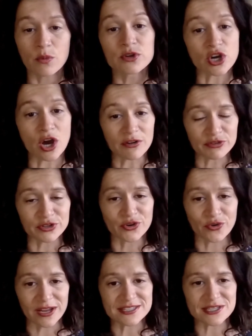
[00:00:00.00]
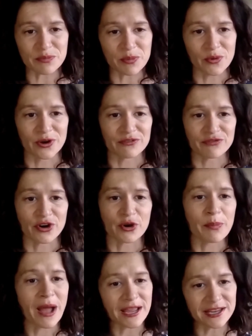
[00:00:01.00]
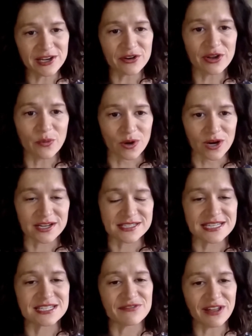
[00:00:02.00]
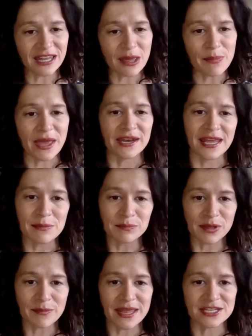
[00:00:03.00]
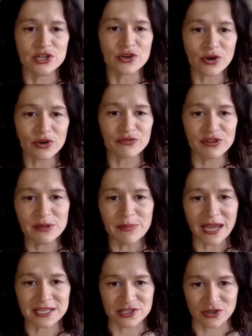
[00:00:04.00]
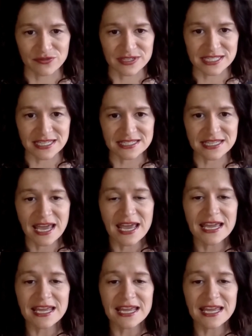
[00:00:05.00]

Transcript: which offered grant support for her pioneering work to develop and implement neurofeedback services